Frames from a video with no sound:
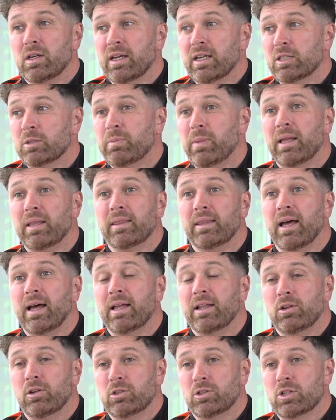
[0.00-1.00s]
expand
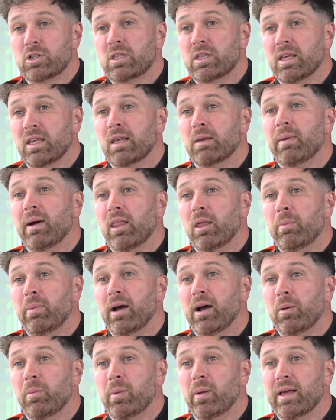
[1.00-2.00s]
that and not just think about the
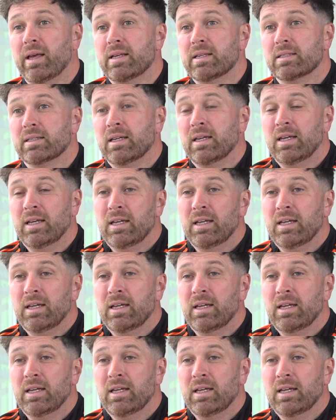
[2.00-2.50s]
power play as